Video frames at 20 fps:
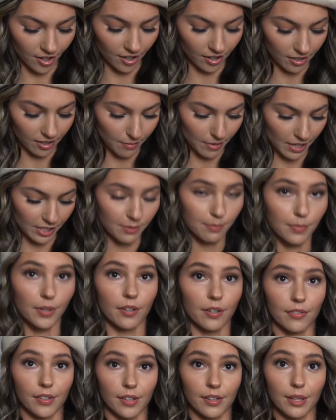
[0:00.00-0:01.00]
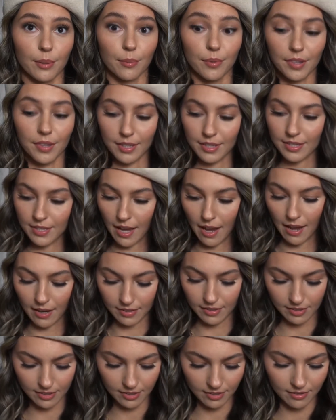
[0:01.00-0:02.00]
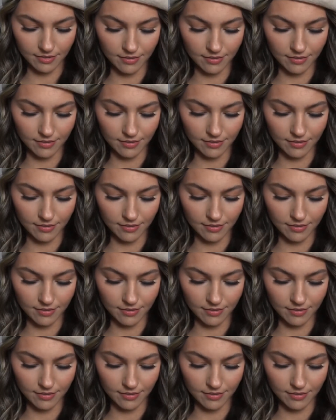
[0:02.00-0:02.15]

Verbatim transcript: gonna match perfectly with this hat.